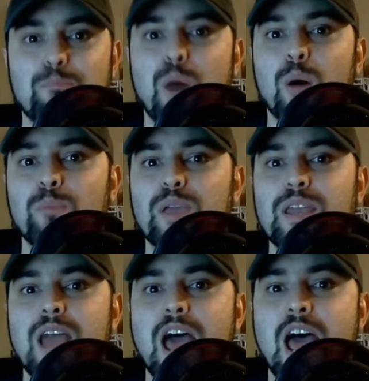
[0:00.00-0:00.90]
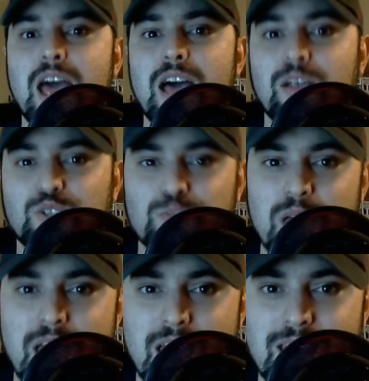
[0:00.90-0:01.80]
pumpkin ales,
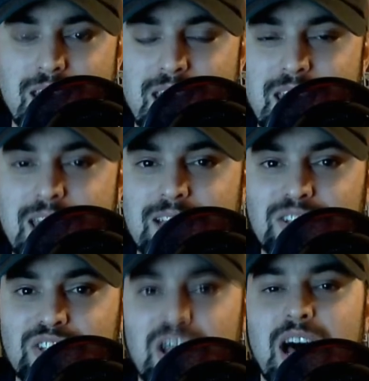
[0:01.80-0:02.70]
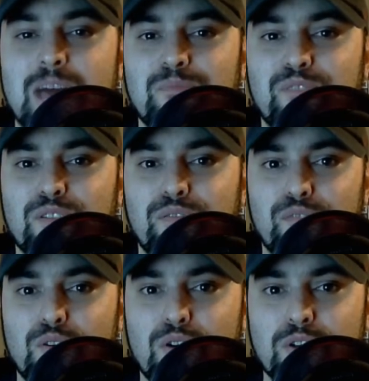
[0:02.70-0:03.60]
man. It's time for the
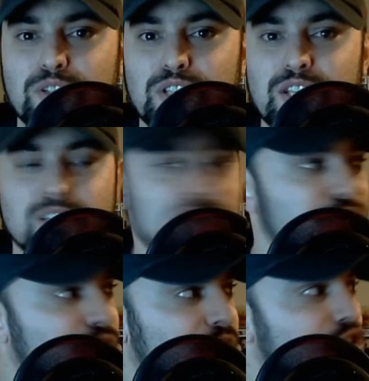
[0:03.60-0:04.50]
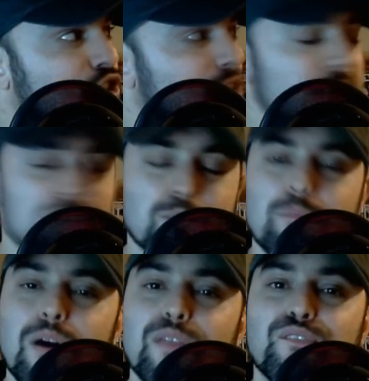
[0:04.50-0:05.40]
fall season. It's fucking chilly as a
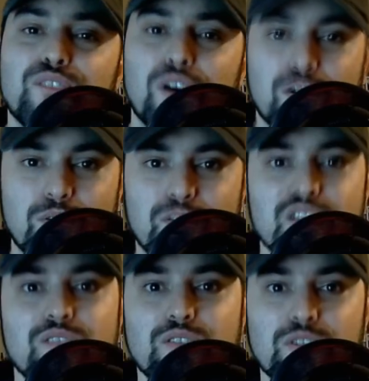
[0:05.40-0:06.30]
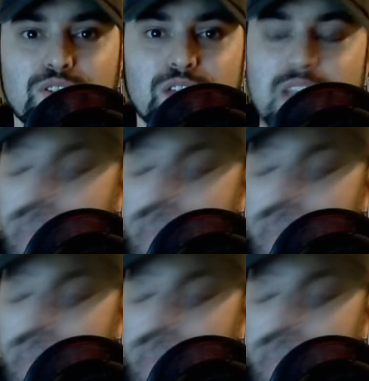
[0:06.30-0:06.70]
motherfucker over here in New York City.